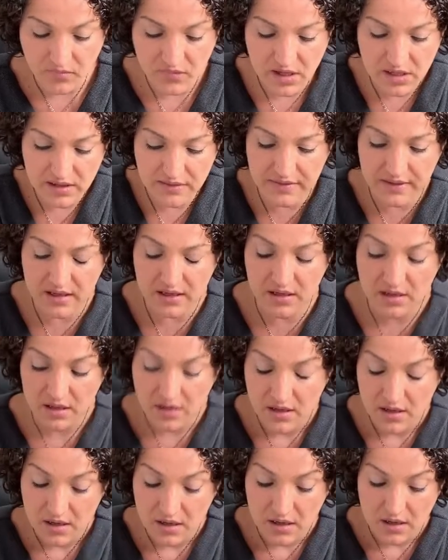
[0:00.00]
And
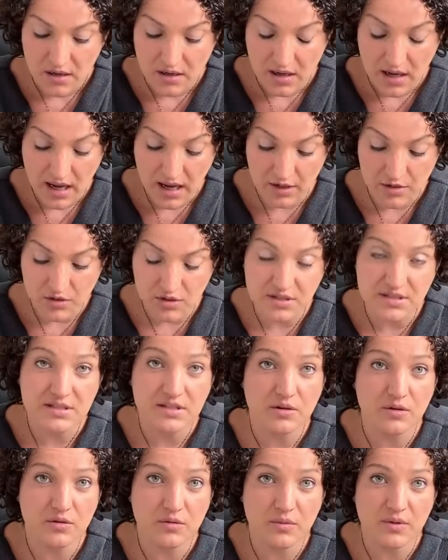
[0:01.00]
how you can
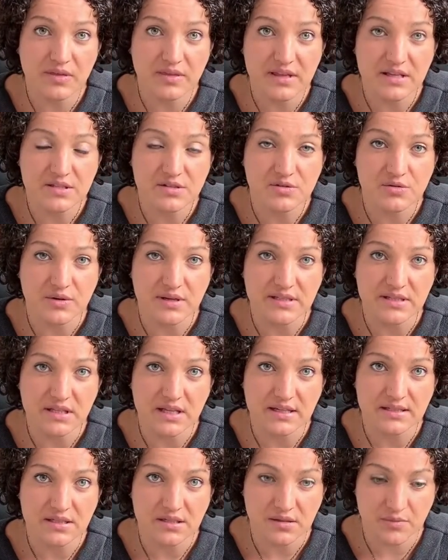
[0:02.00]
deal with this through
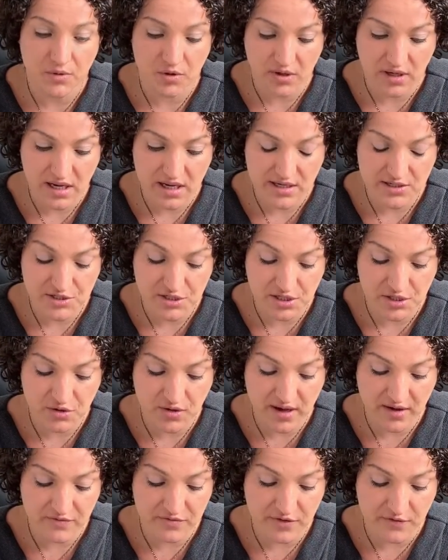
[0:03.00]
intellect and communication, you
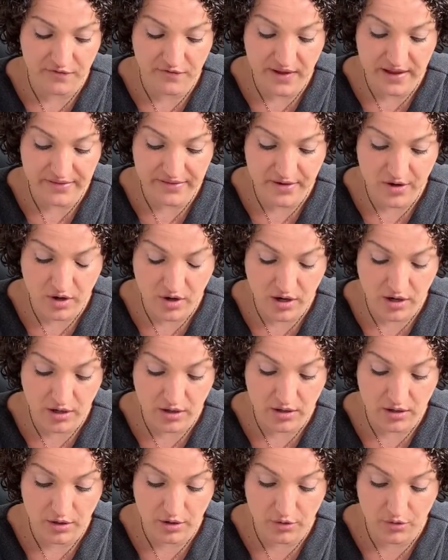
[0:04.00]
have the Faith
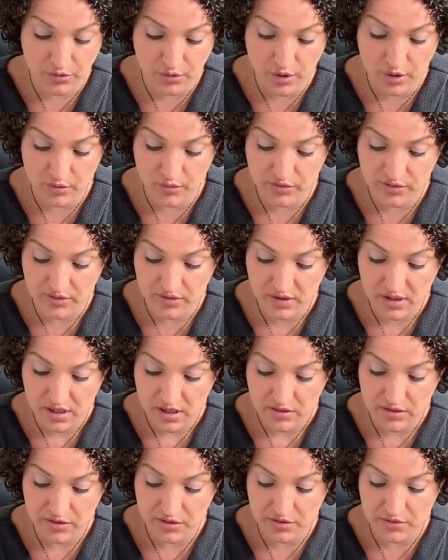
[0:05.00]
card, growth,
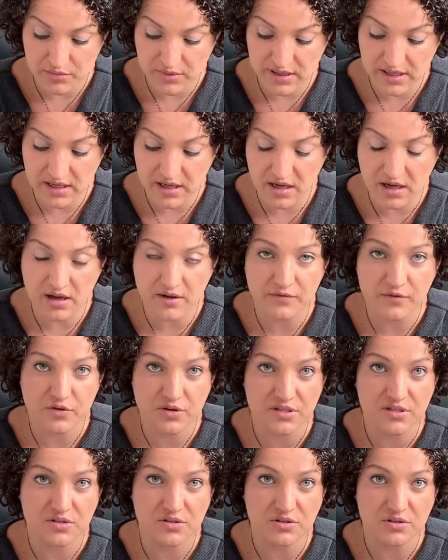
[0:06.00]
the 3 of
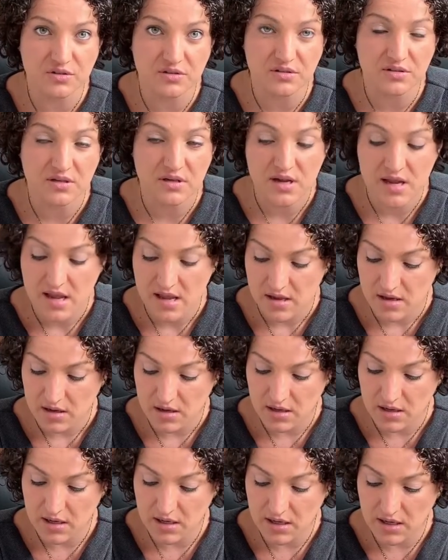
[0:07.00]
crystals,
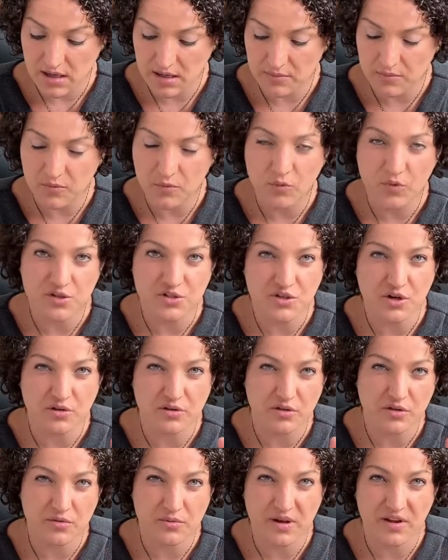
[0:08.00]
which are the
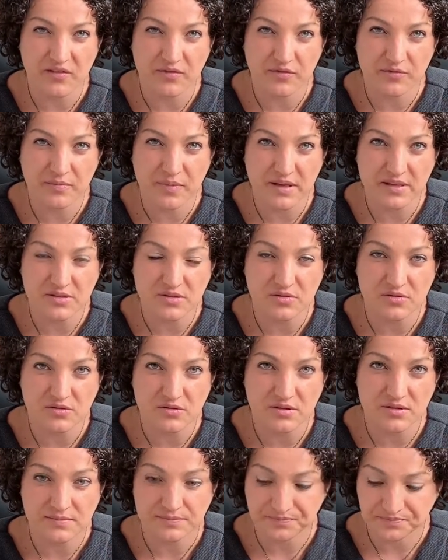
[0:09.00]
3 of
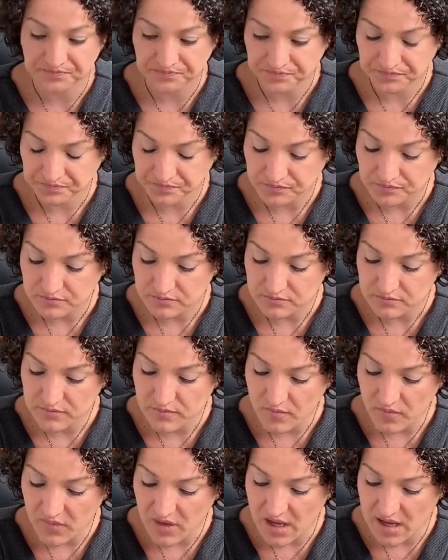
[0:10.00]
Pentacles,
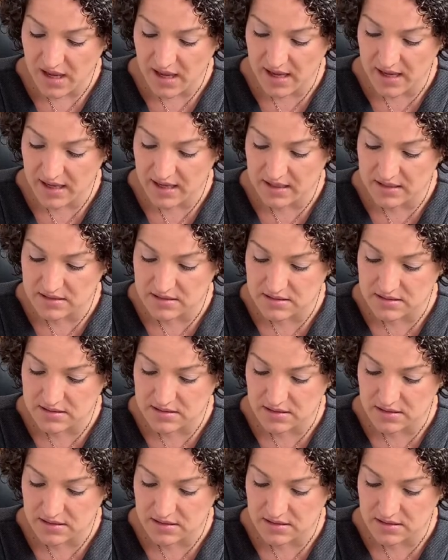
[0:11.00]
and